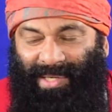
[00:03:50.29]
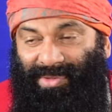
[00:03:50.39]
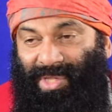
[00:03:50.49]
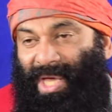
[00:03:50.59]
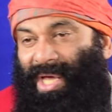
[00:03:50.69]

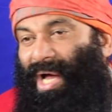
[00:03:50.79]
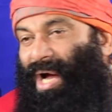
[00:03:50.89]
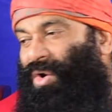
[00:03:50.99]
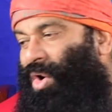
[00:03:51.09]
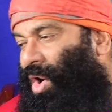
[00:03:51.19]
they
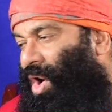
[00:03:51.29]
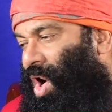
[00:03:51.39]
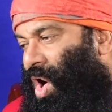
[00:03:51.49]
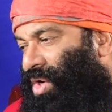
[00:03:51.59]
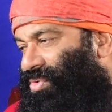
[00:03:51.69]
are
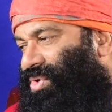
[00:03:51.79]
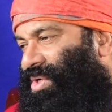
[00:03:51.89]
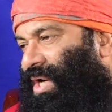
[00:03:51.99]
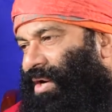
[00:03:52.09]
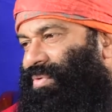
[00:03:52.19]
called
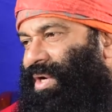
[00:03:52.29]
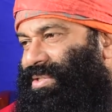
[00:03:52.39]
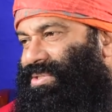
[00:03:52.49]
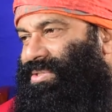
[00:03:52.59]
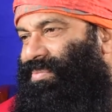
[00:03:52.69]
the
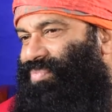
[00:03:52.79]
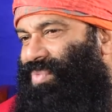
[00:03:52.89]
cowards.